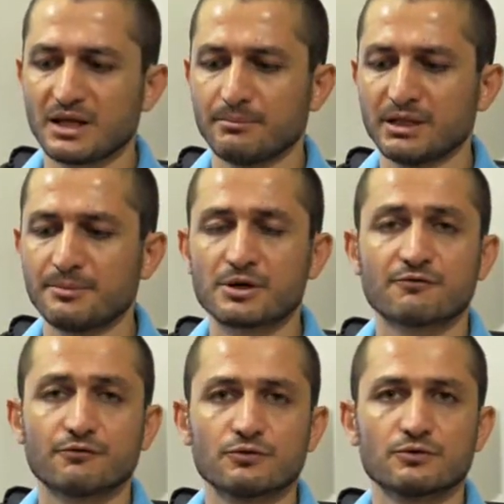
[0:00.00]
millimeter
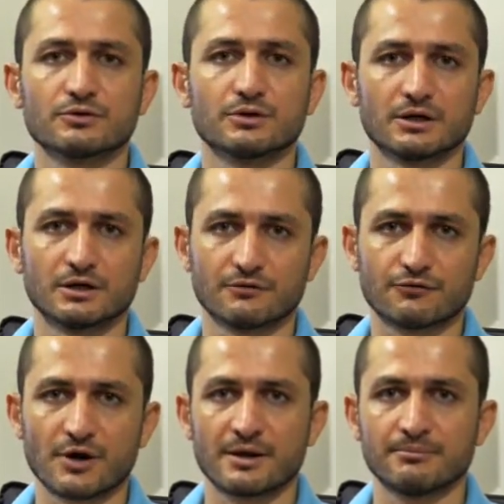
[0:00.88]
full
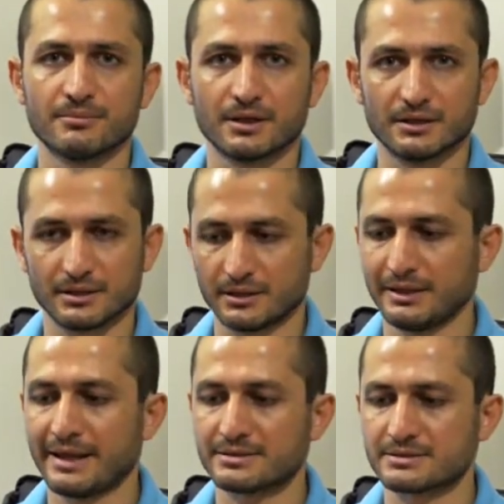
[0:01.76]
frame
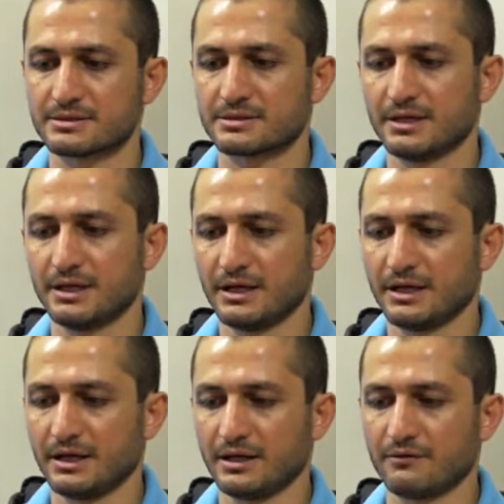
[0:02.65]
lens
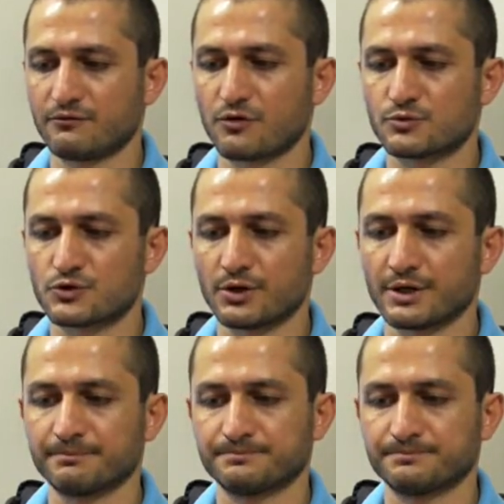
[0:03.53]
from Sony.